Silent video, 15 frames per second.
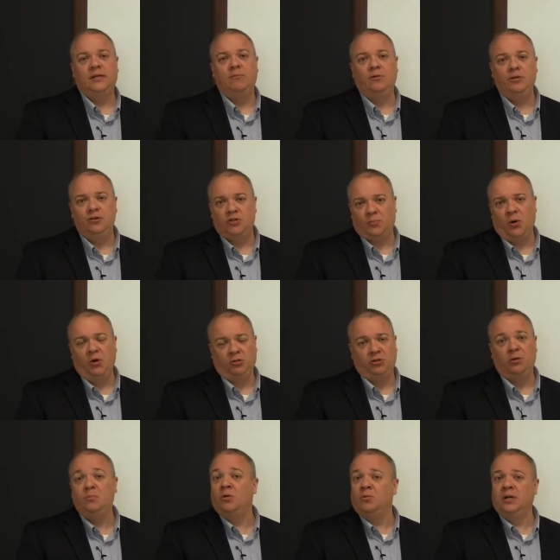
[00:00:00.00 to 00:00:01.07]
and when you spoke
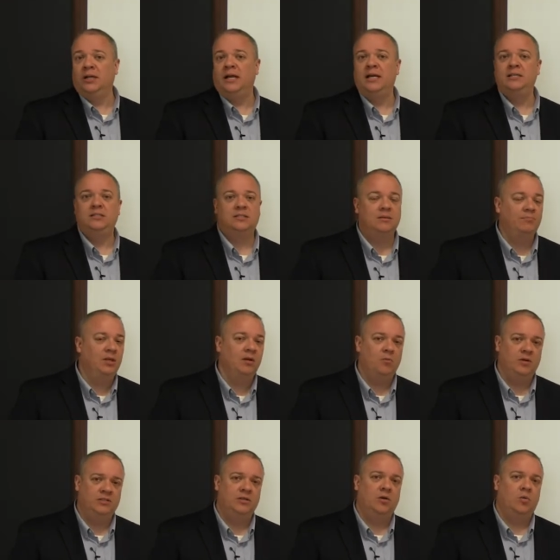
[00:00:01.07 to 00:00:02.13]
to him you realized something
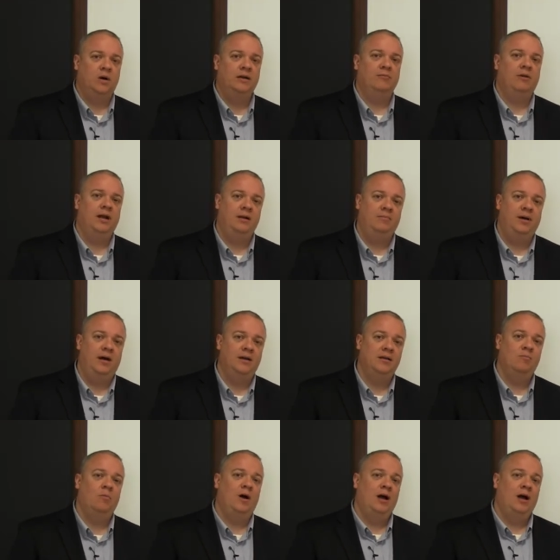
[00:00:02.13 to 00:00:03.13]
wasn't quite right about him.